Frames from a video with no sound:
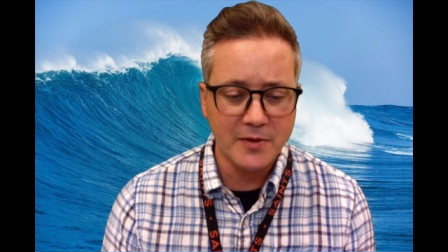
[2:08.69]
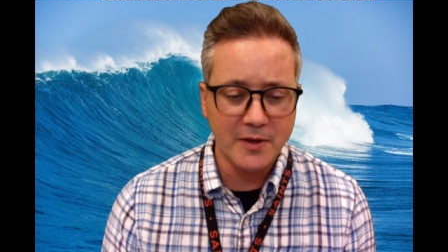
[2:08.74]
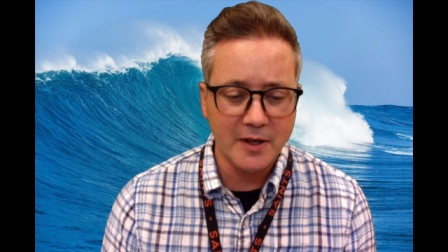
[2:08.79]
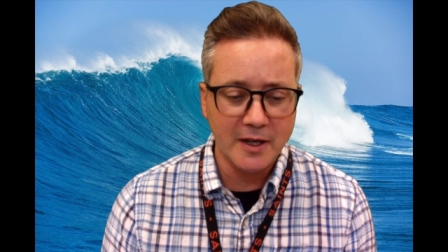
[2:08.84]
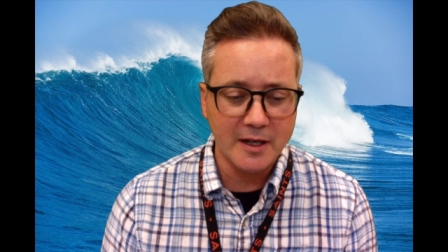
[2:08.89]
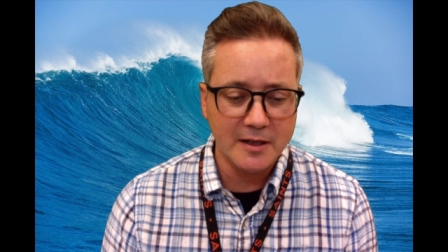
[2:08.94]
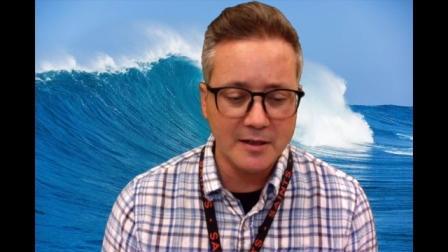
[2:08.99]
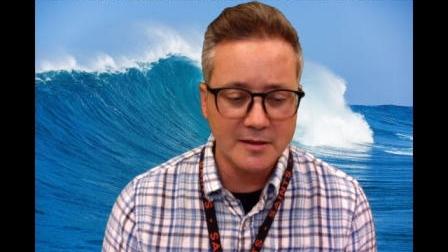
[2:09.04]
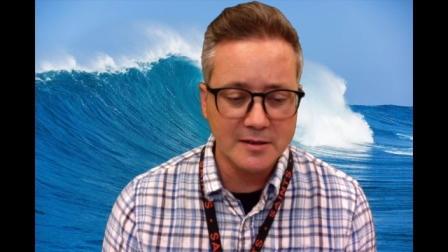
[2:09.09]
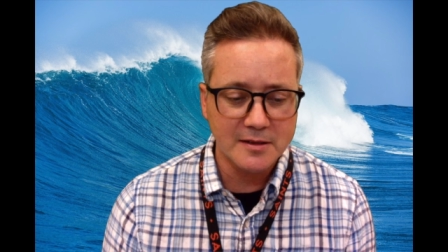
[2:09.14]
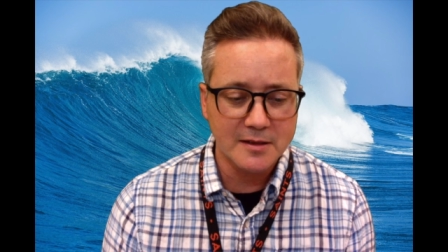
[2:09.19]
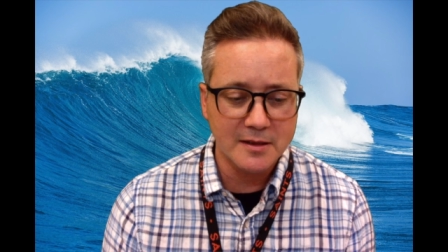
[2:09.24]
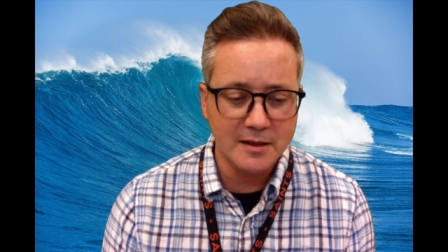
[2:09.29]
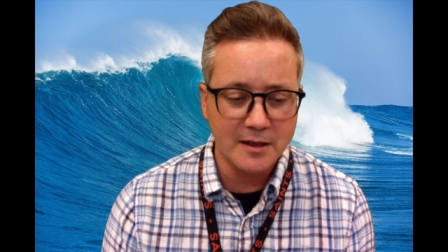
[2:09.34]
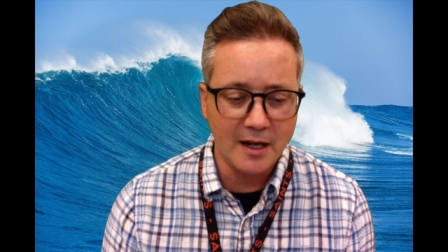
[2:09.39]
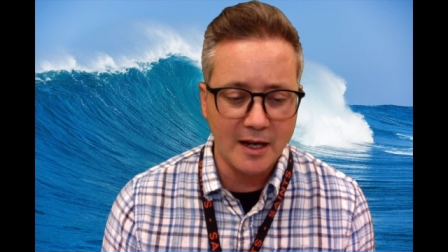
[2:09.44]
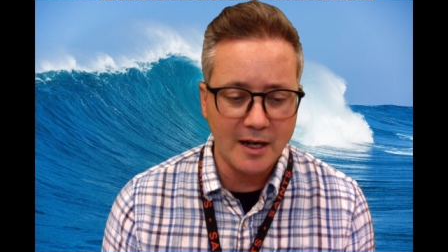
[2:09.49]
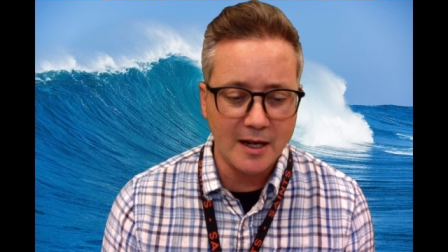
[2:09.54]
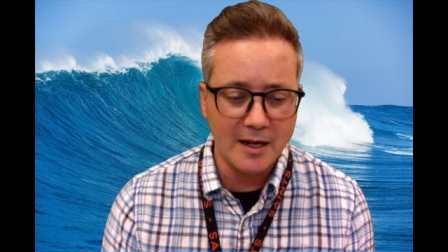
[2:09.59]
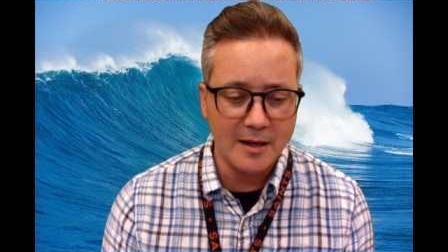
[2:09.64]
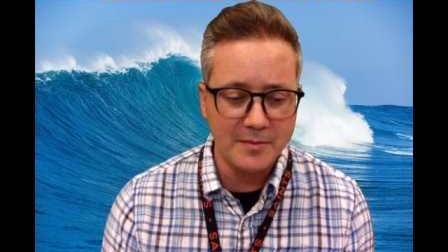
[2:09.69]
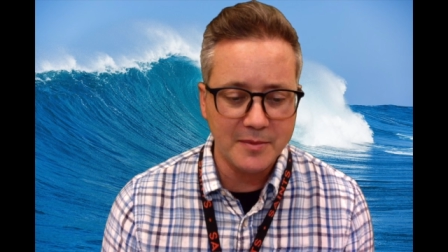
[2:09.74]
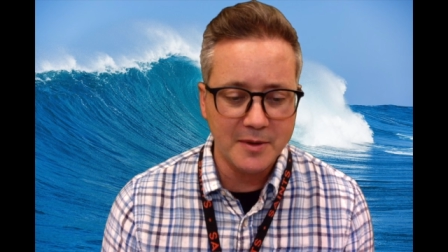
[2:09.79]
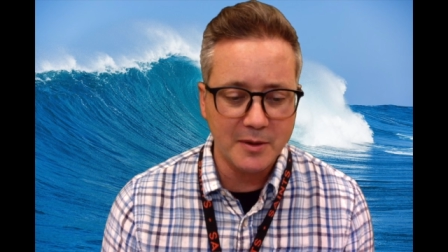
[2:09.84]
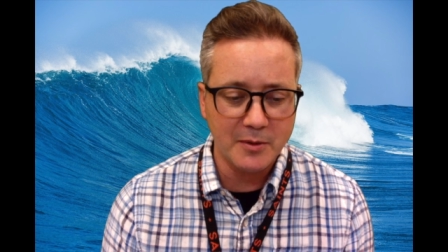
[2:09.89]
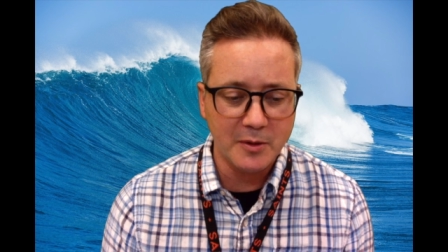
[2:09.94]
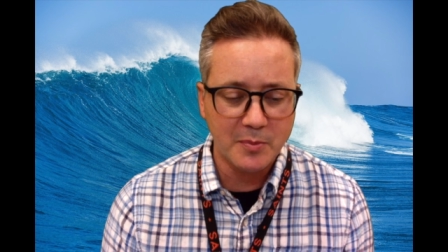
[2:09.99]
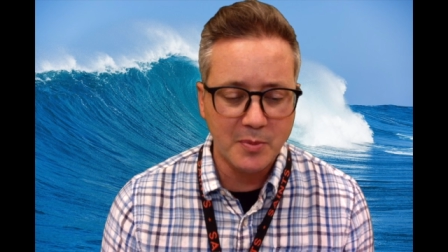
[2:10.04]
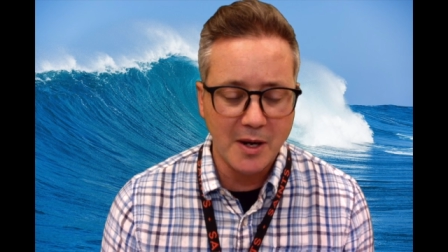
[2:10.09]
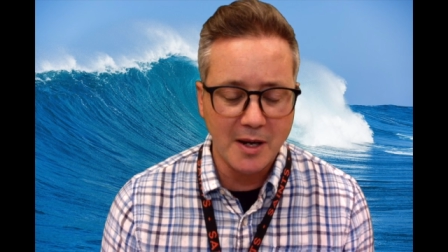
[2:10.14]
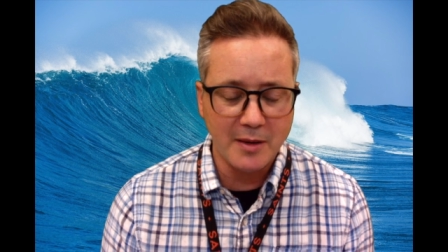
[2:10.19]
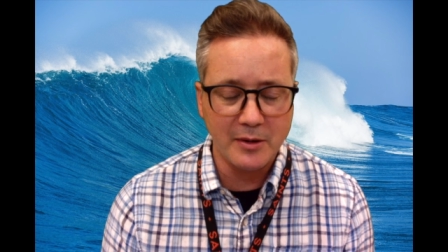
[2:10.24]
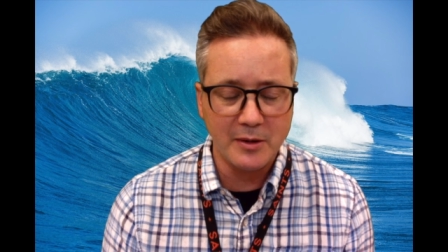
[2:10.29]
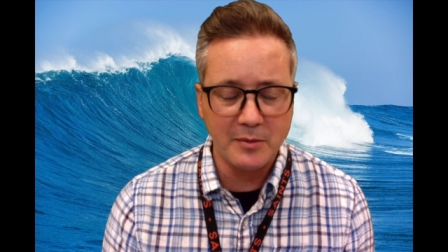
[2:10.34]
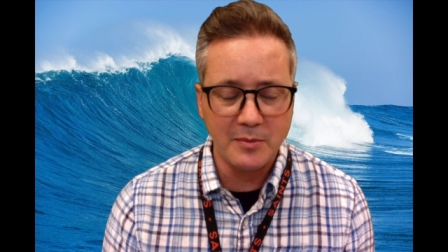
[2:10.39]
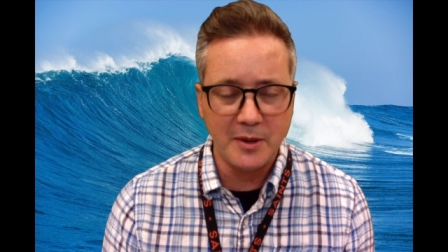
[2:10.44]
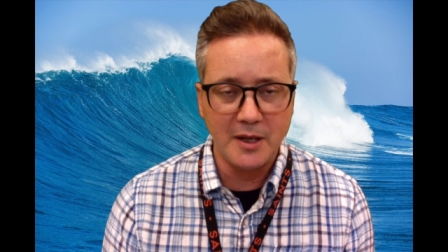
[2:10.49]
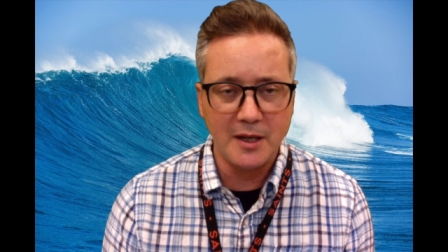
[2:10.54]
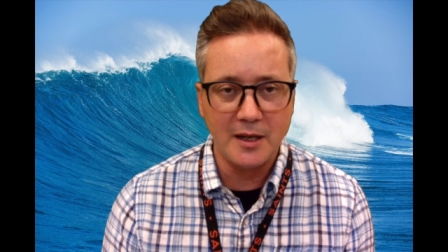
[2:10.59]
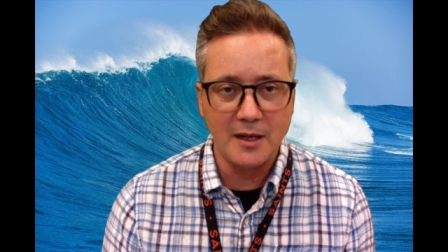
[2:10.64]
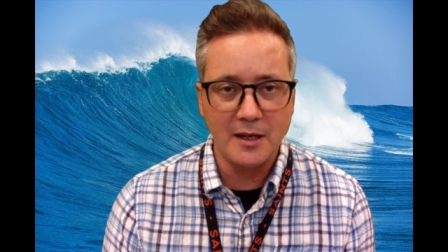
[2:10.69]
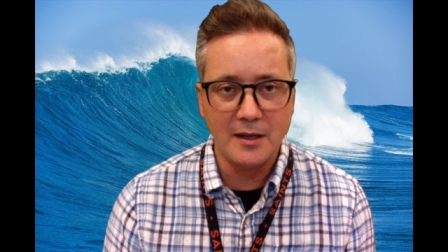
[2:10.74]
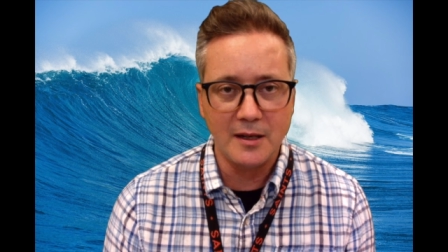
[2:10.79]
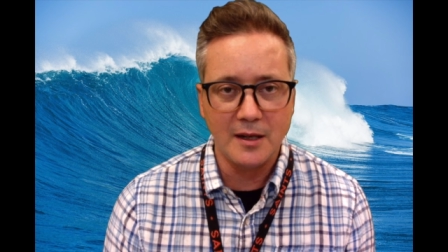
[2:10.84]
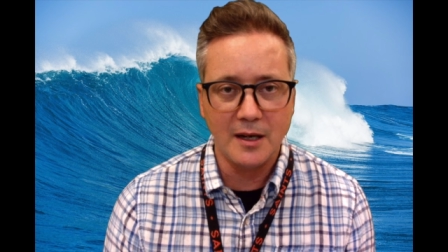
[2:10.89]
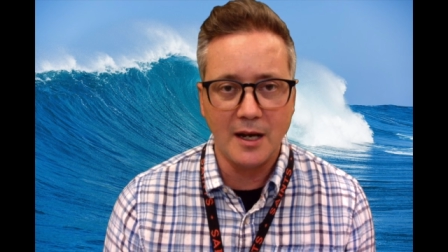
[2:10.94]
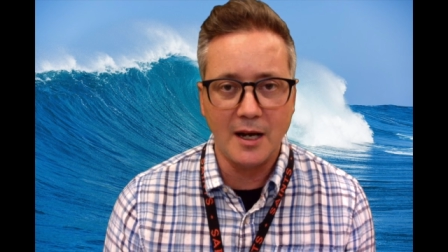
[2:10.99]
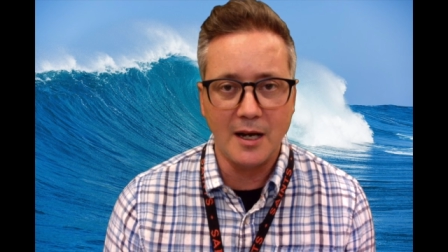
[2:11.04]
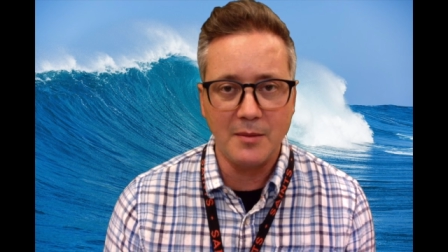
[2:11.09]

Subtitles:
things that would probably be